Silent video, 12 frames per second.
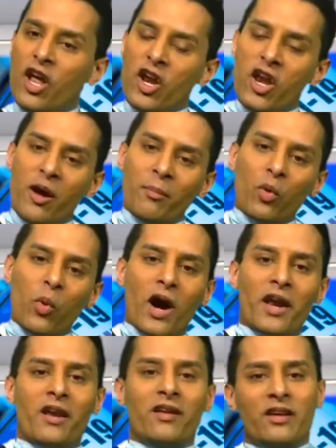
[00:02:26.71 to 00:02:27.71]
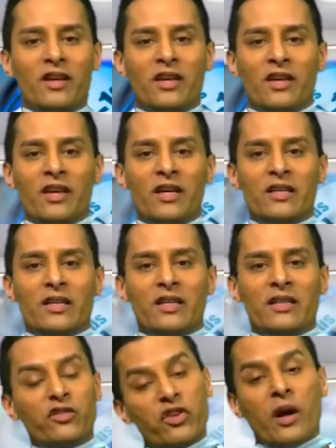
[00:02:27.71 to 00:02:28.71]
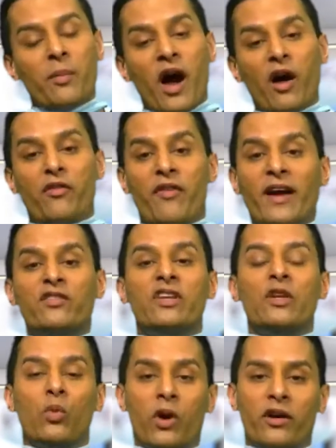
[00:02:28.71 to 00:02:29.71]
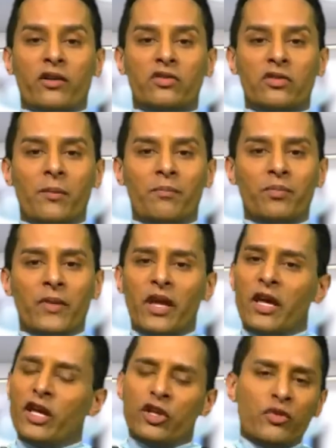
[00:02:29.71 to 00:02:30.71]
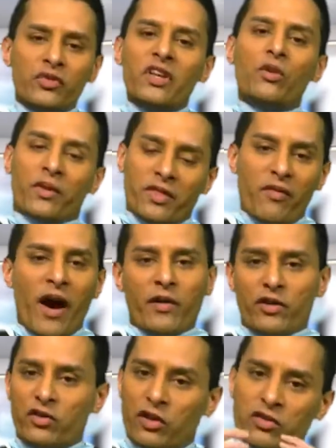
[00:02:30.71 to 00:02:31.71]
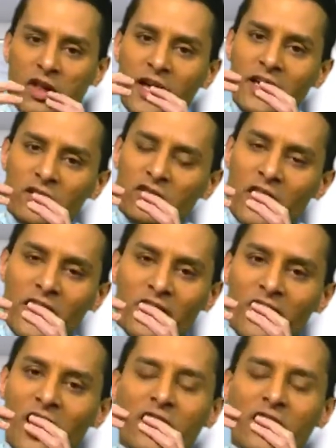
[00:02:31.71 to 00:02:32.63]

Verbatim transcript: Number one, Let's talk about how the vaccine works. You've seen what the virus looks like. It's like a